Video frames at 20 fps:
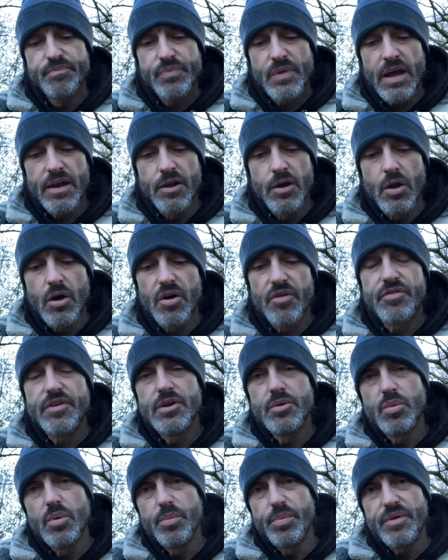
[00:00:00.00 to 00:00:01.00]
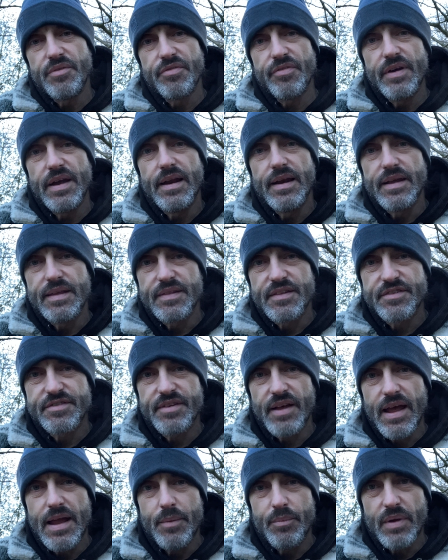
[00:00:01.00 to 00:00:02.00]
And a lot of you will be feeling the
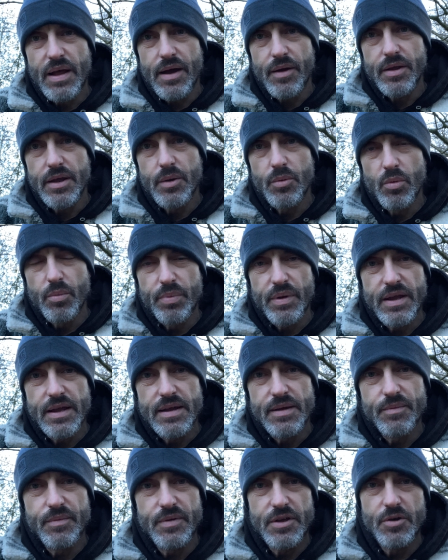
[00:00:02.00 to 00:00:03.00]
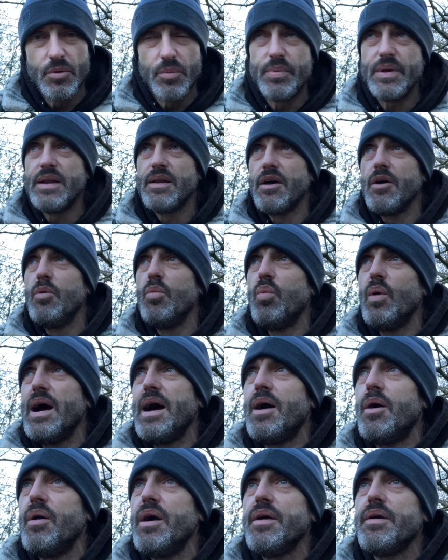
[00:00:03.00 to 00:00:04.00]
same now. You will be, you will be like,
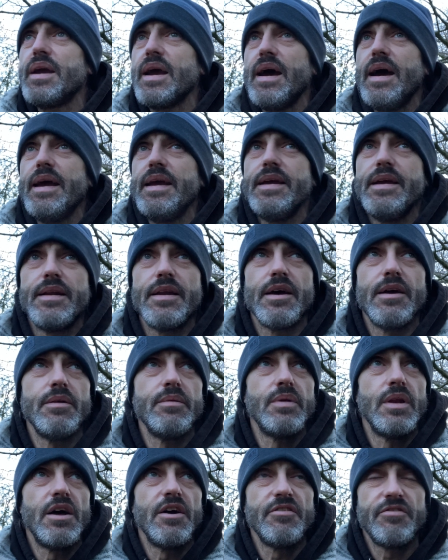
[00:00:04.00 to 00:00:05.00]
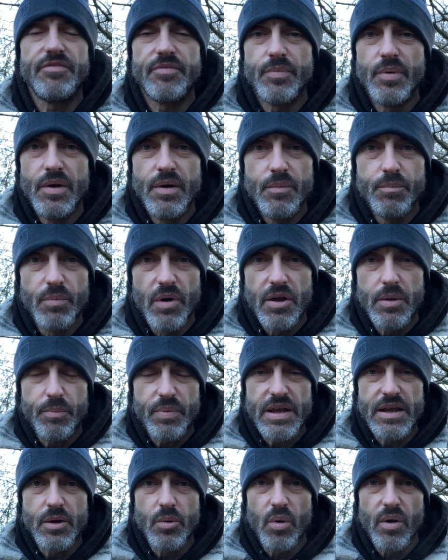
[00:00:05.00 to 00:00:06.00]
wow, okay, you know, life might
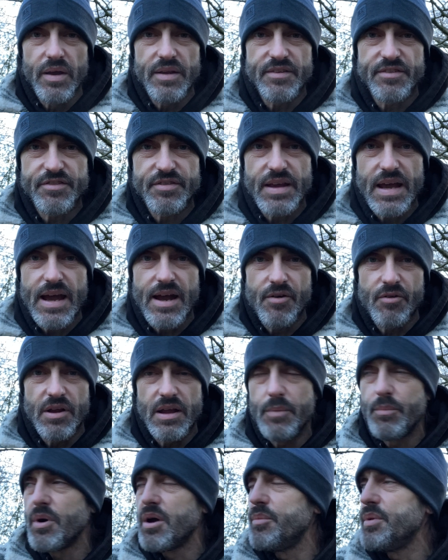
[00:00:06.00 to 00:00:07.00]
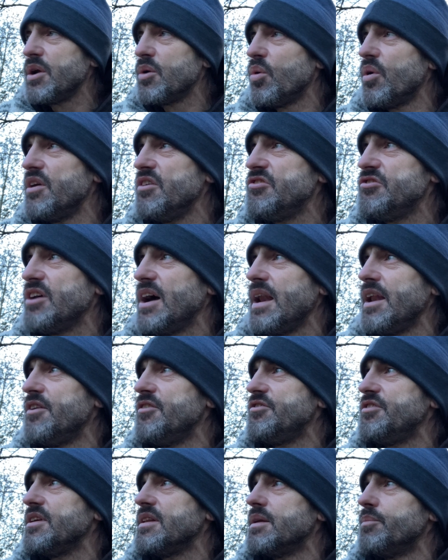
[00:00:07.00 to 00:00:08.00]
be quite scary. It might be quite
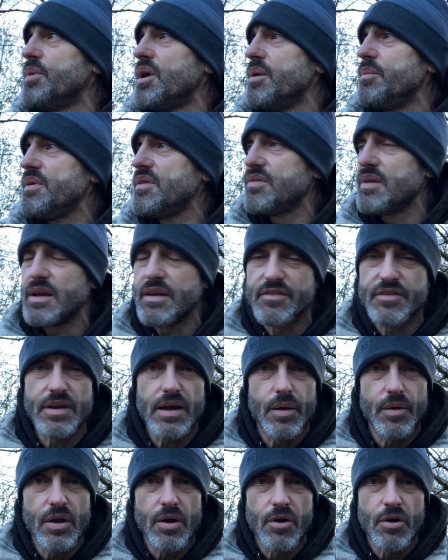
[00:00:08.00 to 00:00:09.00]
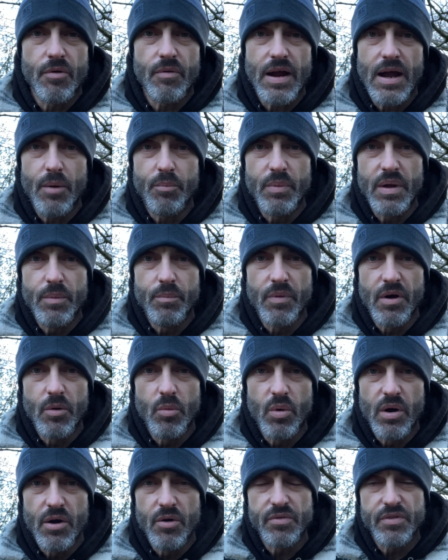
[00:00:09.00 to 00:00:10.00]
challenging. There might be things going on around me in my
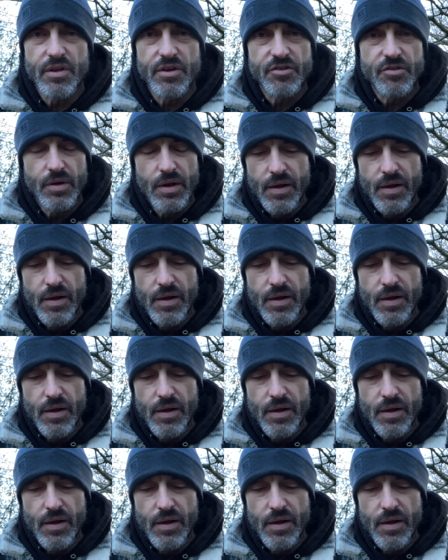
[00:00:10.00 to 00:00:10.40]
world that,